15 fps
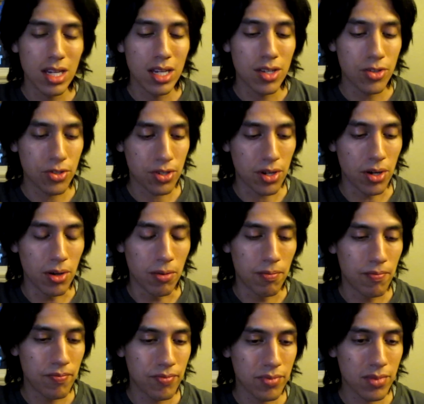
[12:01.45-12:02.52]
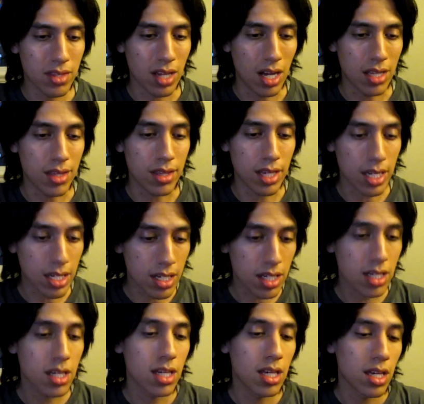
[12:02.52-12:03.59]
So I think,
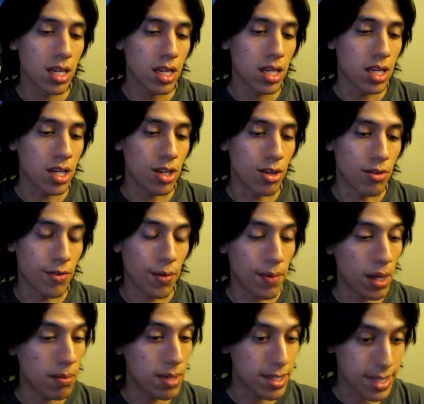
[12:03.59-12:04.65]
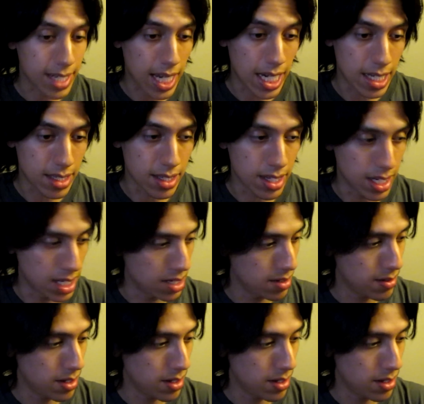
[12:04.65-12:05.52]
you know, if I'm not missing anything,